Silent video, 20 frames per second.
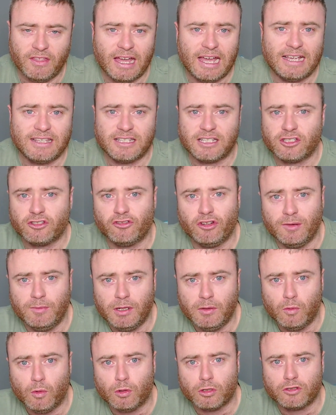That is
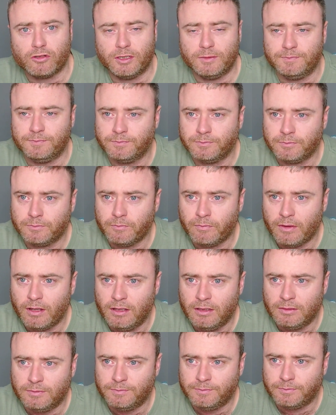extremely watery.
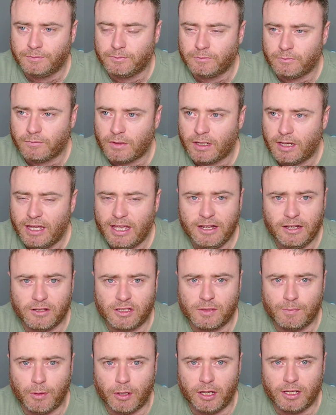Hint
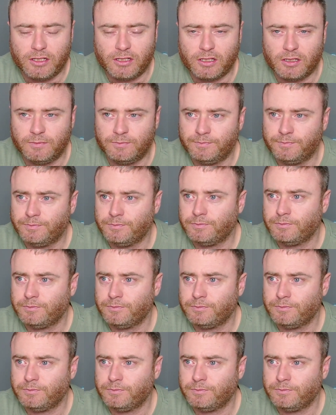of spice.